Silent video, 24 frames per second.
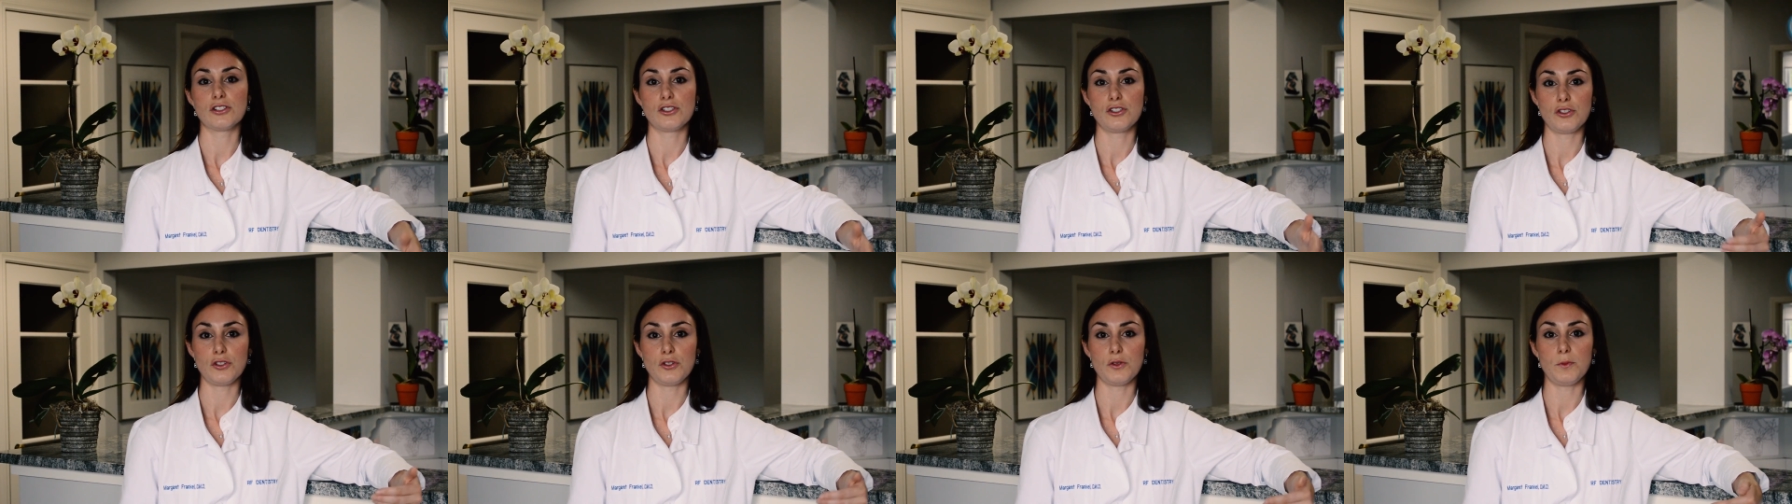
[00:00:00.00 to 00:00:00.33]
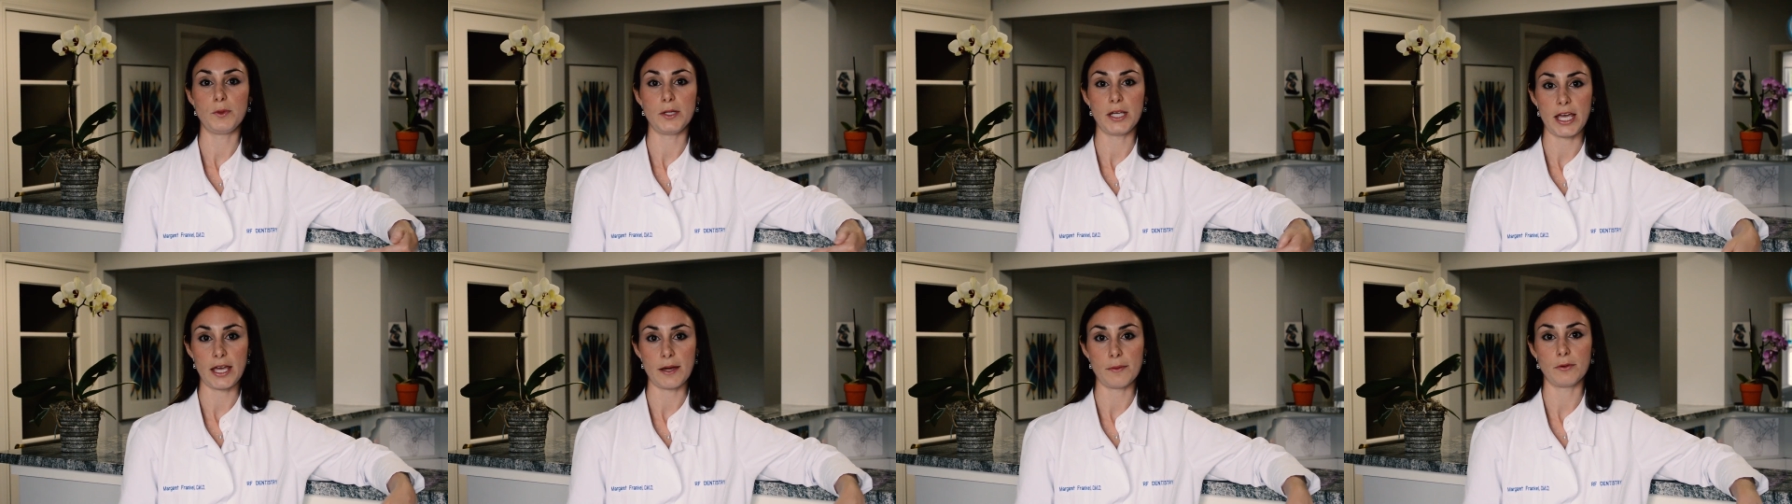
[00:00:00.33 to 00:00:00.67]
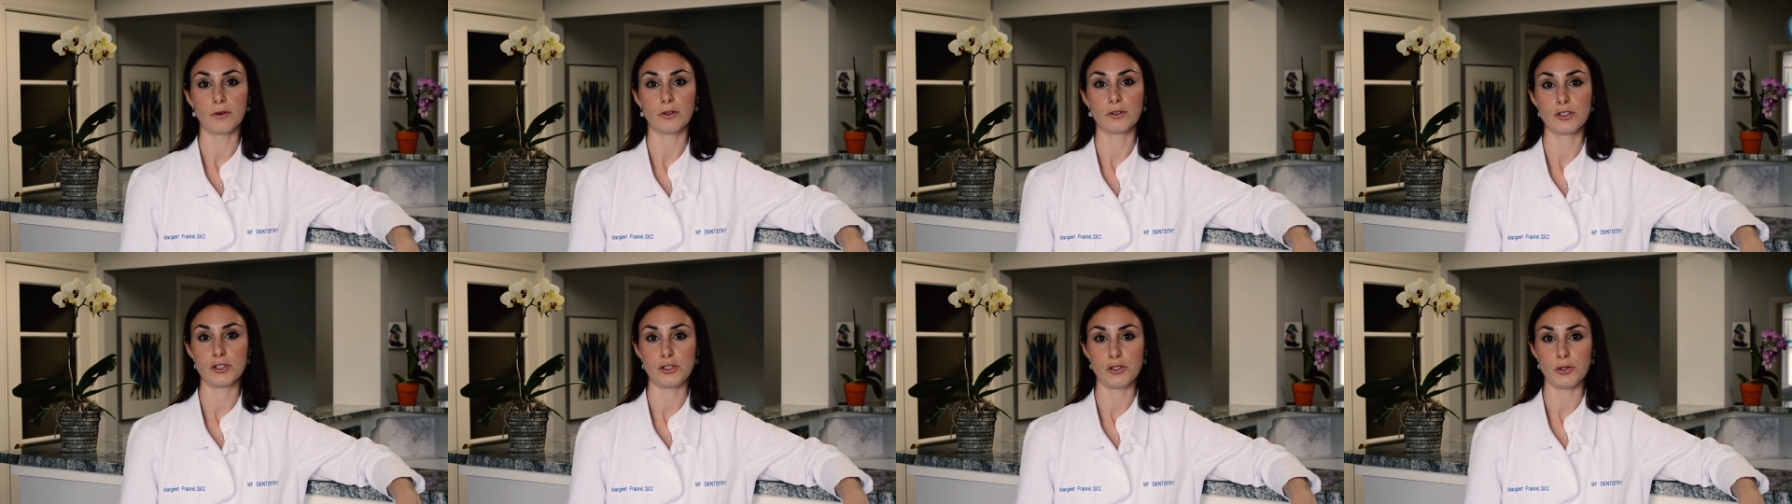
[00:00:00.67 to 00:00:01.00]
to be
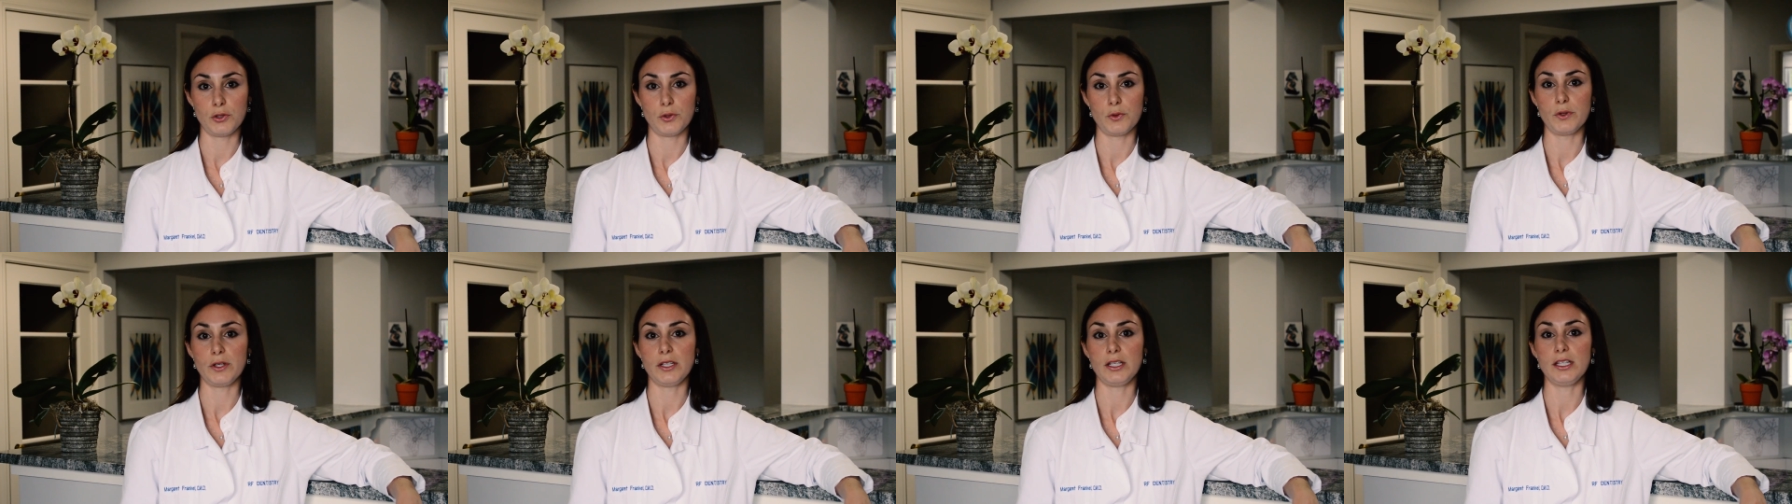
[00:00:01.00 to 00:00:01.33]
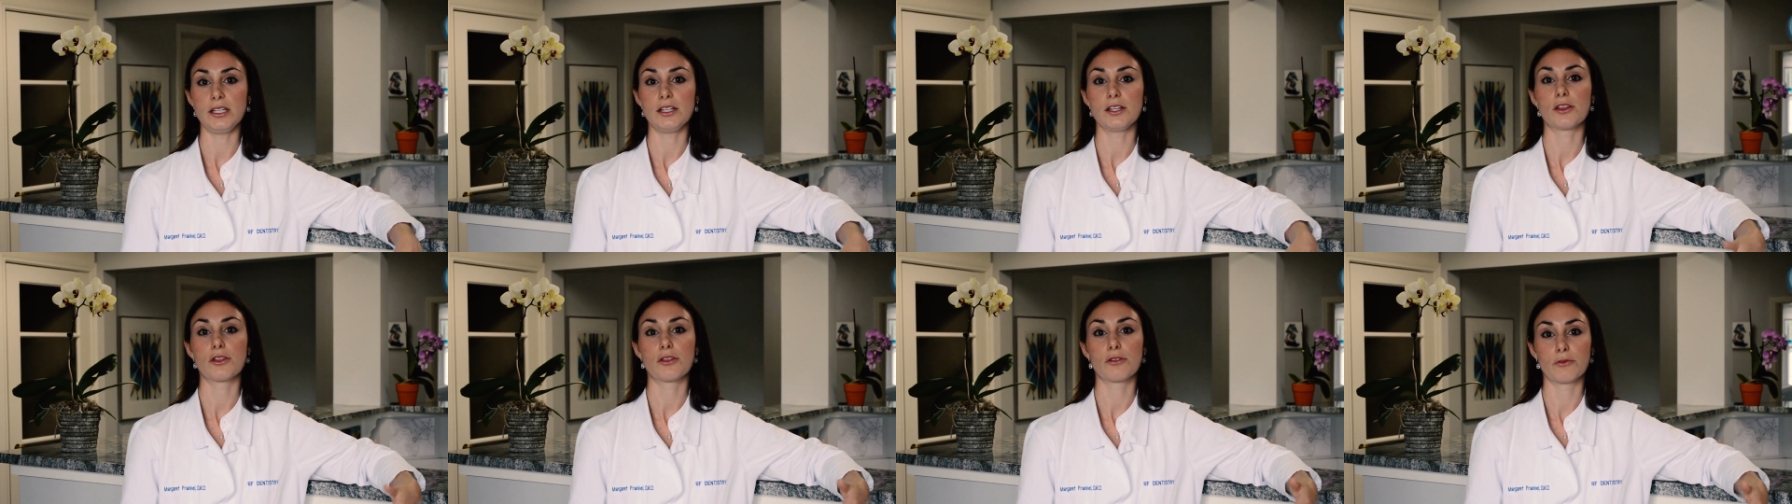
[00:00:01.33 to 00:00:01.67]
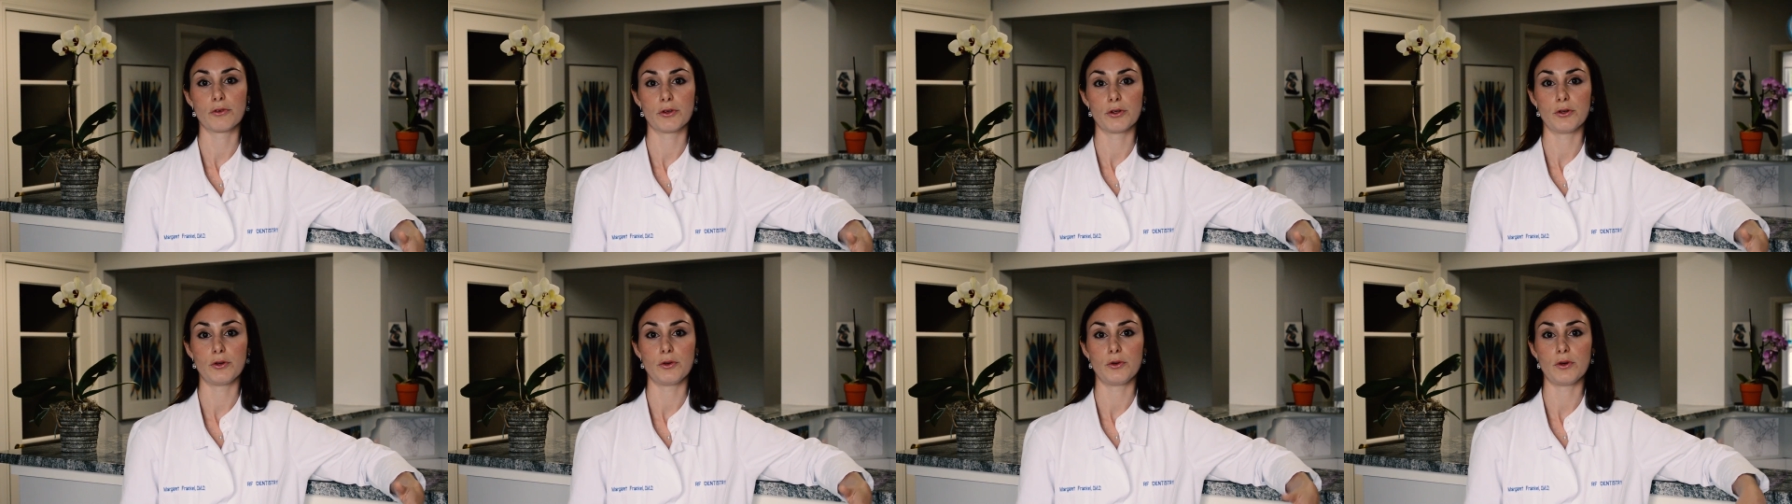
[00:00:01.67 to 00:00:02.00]
able to eat
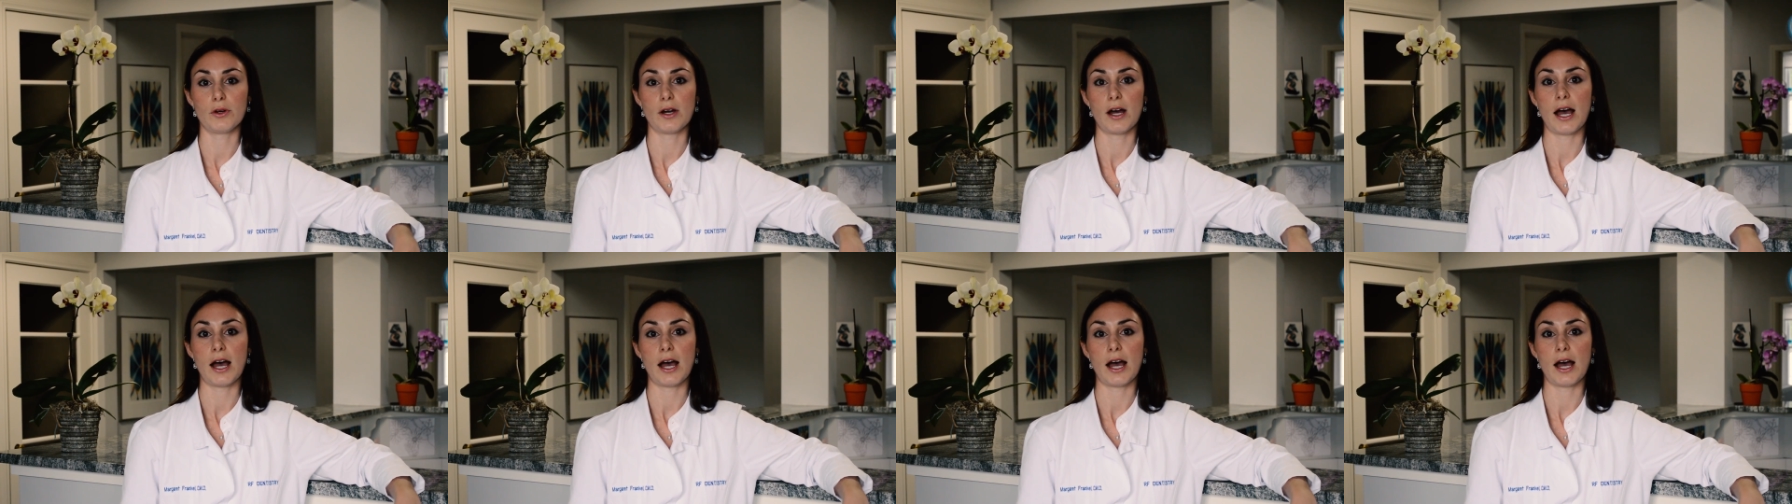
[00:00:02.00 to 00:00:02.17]
through